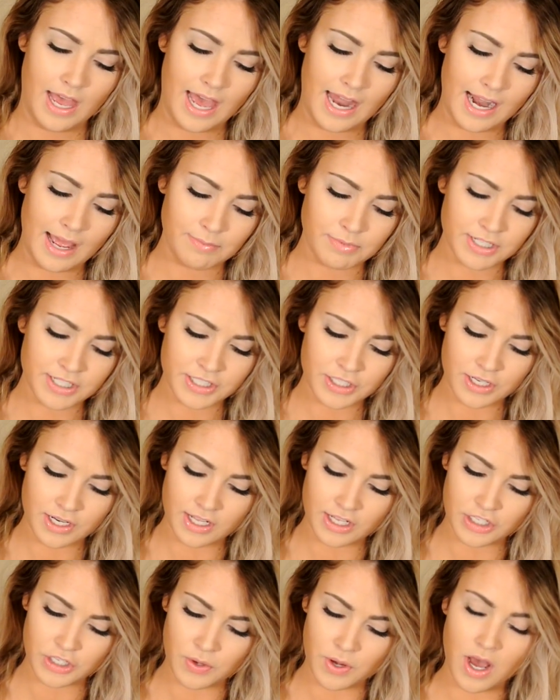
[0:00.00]
And I'm just going
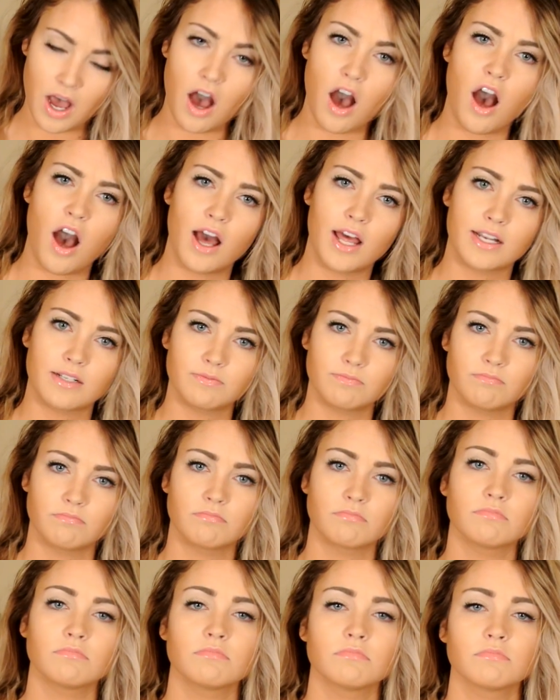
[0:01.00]
to do it on,
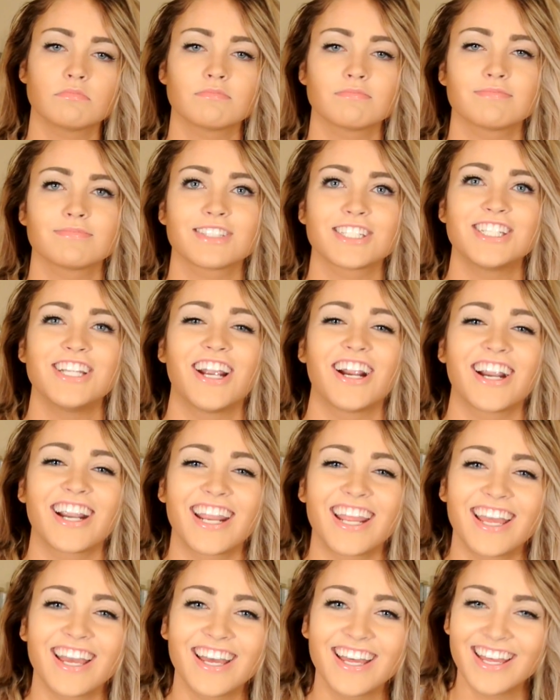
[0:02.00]

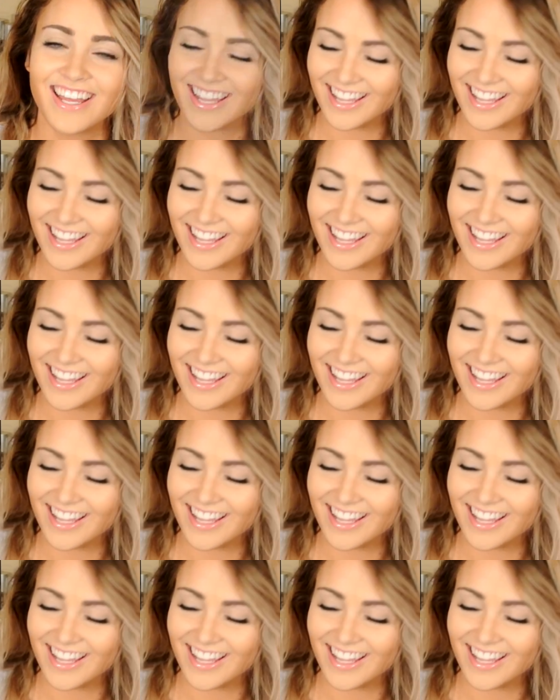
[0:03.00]
sorry,